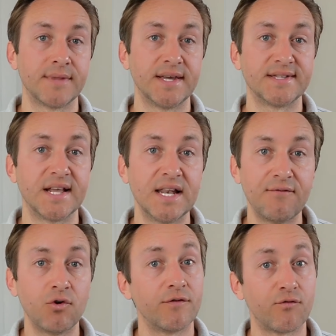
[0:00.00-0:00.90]
is the
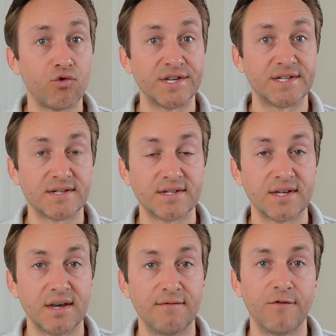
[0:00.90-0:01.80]
level of
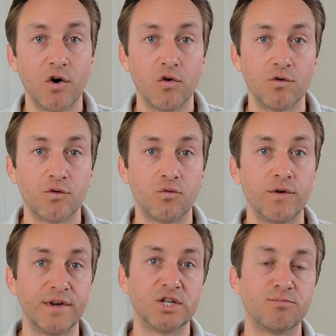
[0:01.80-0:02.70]
risks involved
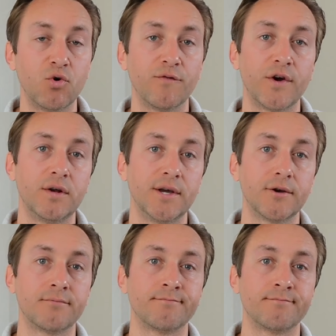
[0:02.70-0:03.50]
with each portfolio.